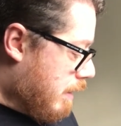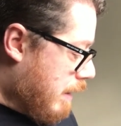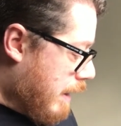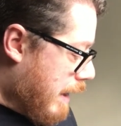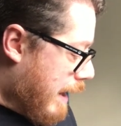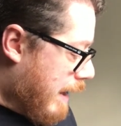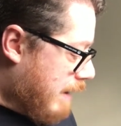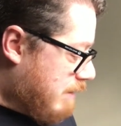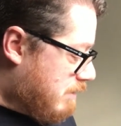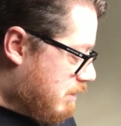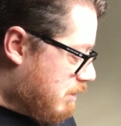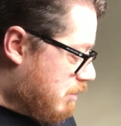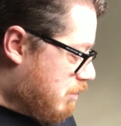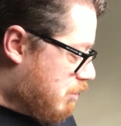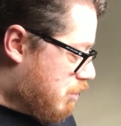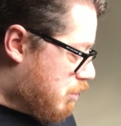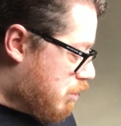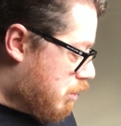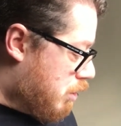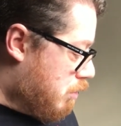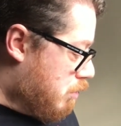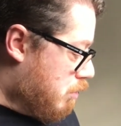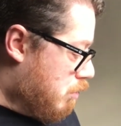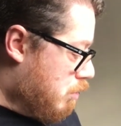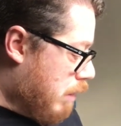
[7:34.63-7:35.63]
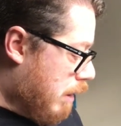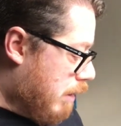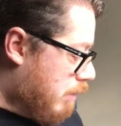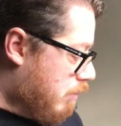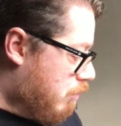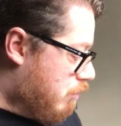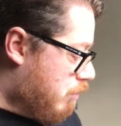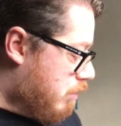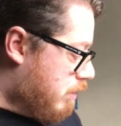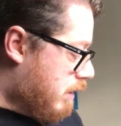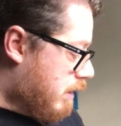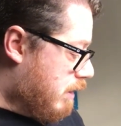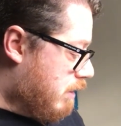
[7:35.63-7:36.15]
at
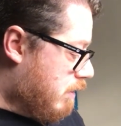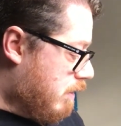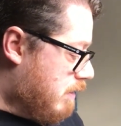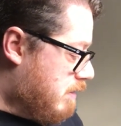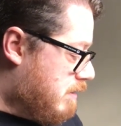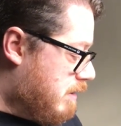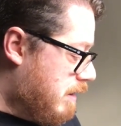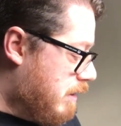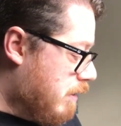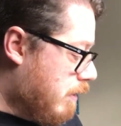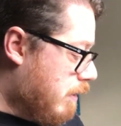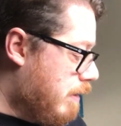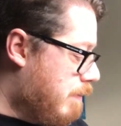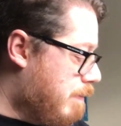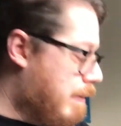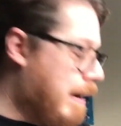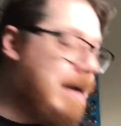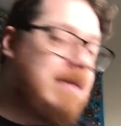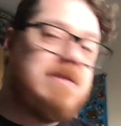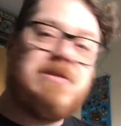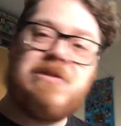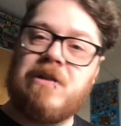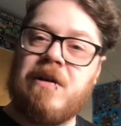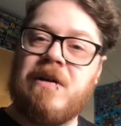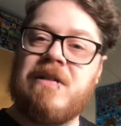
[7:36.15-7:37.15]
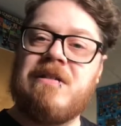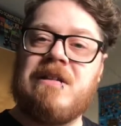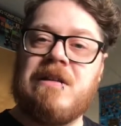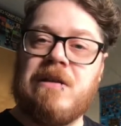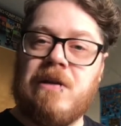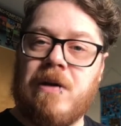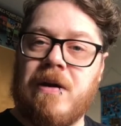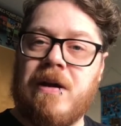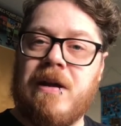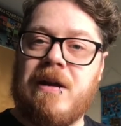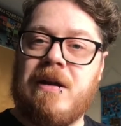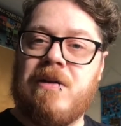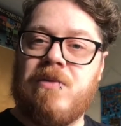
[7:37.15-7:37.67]

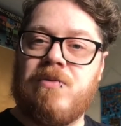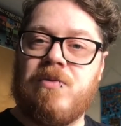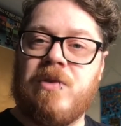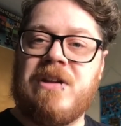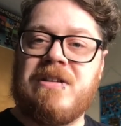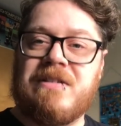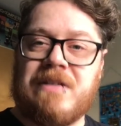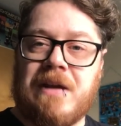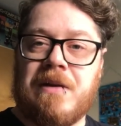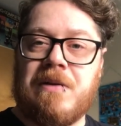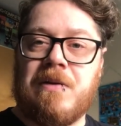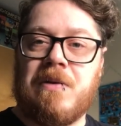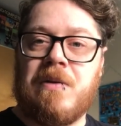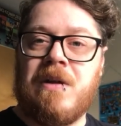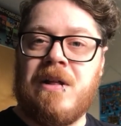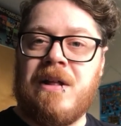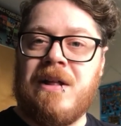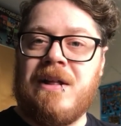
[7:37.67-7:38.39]
£299.99 retail.